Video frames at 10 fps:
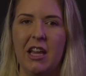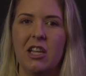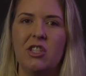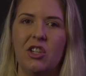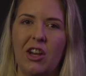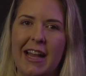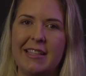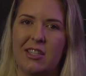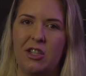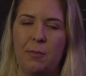
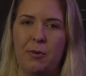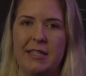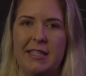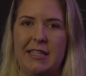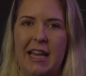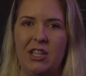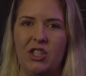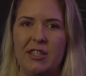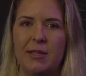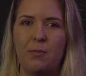Tonight's 2
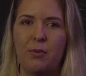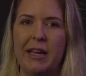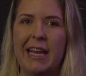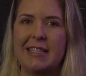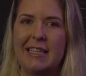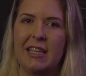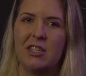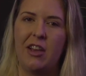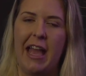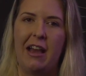presentations bring us
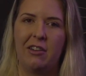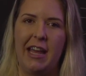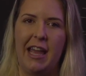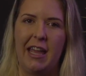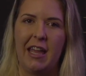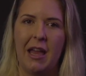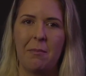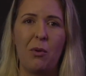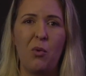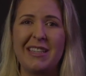into our day.
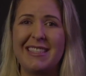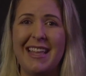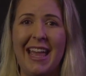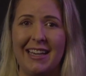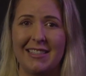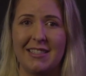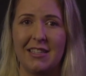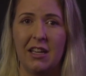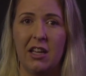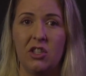But what's next?
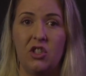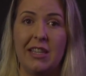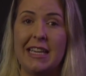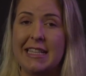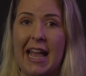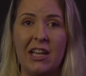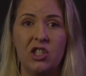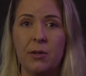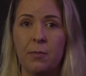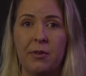Do these
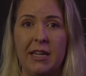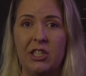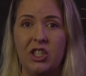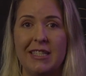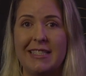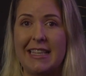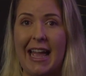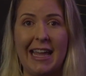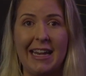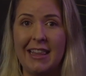ancient predictions
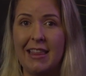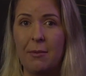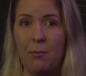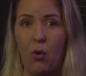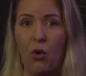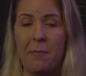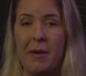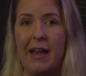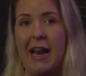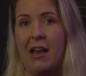say anything more
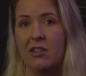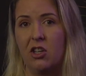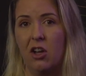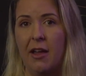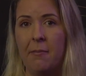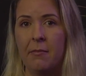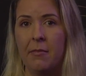about our time?